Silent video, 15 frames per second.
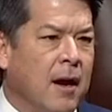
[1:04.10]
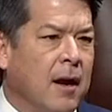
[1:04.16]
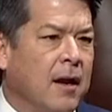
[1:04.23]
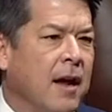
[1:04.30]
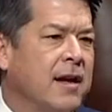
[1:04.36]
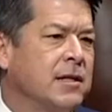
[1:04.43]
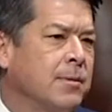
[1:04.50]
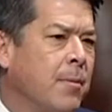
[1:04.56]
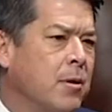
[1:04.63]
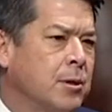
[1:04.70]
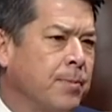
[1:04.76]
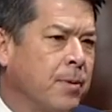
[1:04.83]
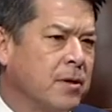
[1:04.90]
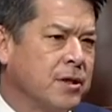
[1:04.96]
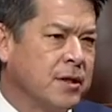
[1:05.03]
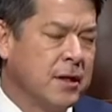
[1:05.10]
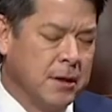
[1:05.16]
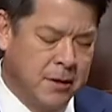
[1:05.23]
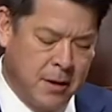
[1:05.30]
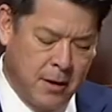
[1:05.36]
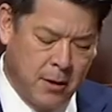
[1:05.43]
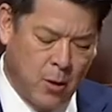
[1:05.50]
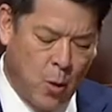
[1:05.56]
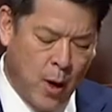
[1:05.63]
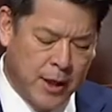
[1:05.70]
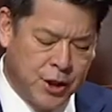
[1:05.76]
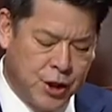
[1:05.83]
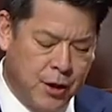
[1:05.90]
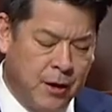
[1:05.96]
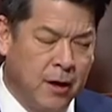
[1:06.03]
life's most persistent
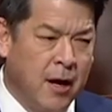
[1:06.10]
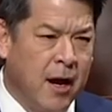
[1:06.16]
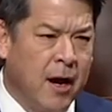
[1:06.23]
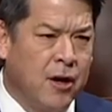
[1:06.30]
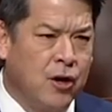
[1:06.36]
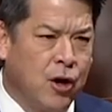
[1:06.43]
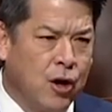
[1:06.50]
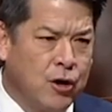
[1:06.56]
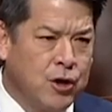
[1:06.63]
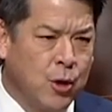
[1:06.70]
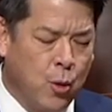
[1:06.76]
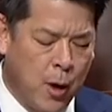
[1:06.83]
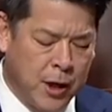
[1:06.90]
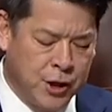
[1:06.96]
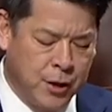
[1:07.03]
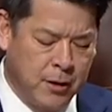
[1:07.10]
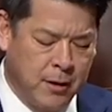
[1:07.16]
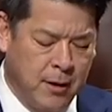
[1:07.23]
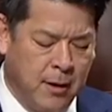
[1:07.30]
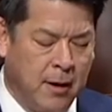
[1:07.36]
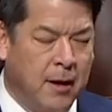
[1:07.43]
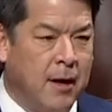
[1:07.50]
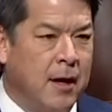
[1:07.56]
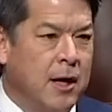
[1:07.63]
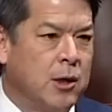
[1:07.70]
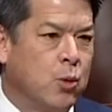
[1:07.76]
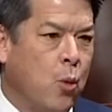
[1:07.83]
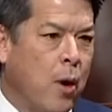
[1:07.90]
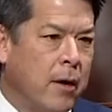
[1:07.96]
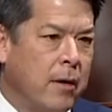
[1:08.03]
question and urgent question is,
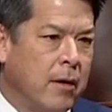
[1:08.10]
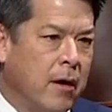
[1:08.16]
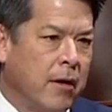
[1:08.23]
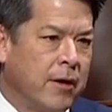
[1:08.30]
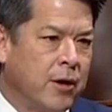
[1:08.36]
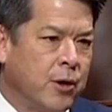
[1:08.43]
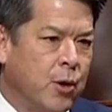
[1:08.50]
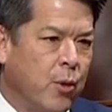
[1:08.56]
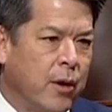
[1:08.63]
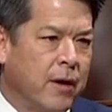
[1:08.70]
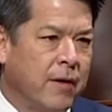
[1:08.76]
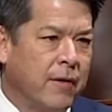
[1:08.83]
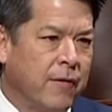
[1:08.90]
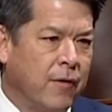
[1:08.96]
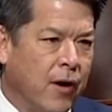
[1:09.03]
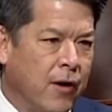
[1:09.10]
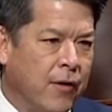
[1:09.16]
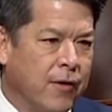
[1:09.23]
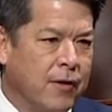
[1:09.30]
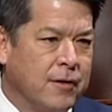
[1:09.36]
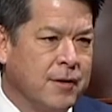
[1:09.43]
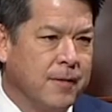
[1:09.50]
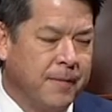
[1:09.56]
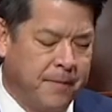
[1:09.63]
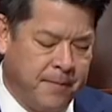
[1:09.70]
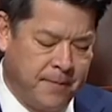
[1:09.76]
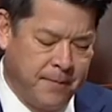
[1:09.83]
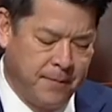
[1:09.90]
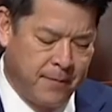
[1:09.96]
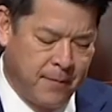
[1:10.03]
what are you doing for others?
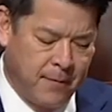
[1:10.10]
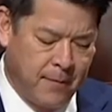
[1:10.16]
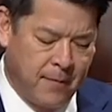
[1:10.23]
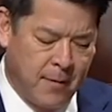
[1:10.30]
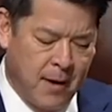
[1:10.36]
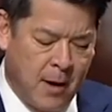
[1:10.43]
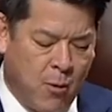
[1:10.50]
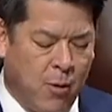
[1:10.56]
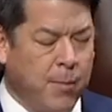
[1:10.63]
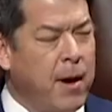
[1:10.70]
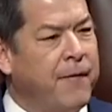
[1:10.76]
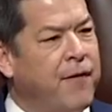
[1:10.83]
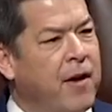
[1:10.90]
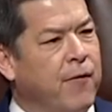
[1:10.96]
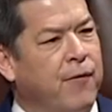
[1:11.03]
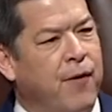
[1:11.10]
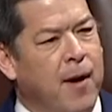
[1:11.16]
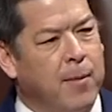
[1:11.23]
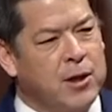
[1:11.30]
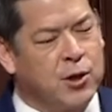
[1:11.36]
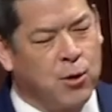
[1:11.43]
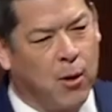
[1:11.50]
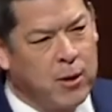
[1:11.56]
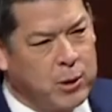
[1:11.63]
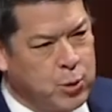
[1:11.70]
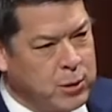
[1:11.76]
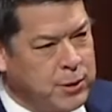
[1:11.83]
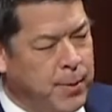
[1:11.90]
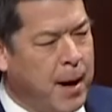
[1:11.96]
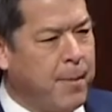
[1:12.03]
One of my favorite family stories
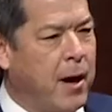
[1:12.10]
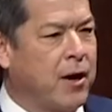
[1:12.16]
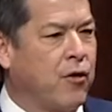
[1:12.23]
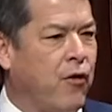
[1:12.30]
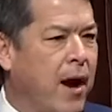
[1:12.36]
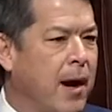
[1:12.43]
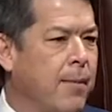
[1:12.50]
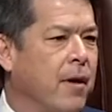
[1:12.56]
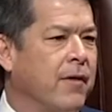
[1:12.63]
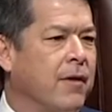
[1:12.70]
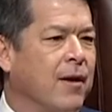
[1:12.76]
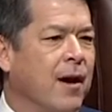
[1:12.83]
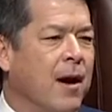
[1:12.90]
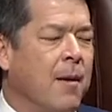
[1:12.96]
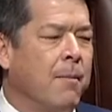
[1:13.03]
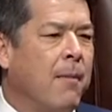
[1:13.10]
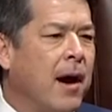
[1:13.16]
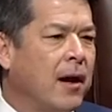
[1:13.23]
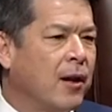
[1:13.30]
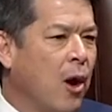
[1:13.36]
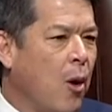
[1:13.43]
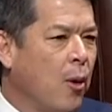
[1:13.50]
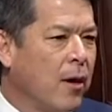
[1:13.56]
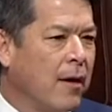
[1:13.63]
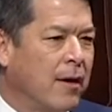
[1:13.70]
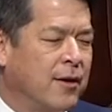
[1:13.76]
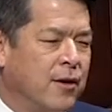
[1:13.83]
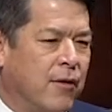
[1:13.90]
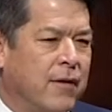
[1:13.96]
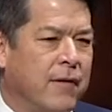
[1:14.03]
was about my grandmother, my Lola,
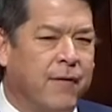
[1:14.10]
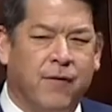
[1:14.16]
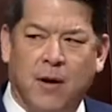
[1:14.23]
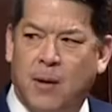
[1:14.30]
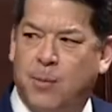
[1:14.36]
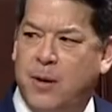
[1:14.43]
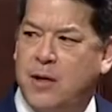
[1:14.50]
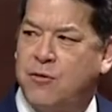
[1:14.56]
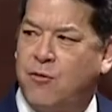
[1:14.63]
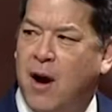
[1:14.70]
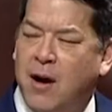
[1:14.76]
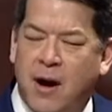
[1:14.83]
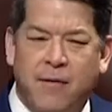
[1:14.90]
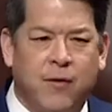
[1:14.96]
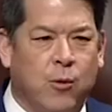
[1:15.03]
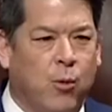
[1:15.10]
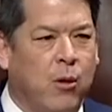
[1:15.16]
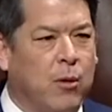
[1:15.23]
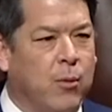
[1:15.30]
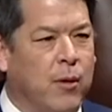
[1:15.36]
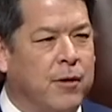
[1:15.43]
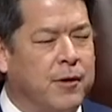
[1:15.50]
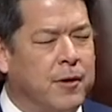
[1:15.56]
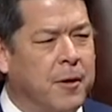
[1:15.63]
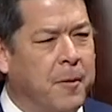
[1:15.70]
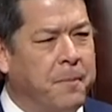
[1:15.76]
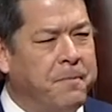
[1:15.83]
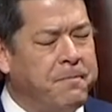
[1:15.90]
during the Philippines right after World War II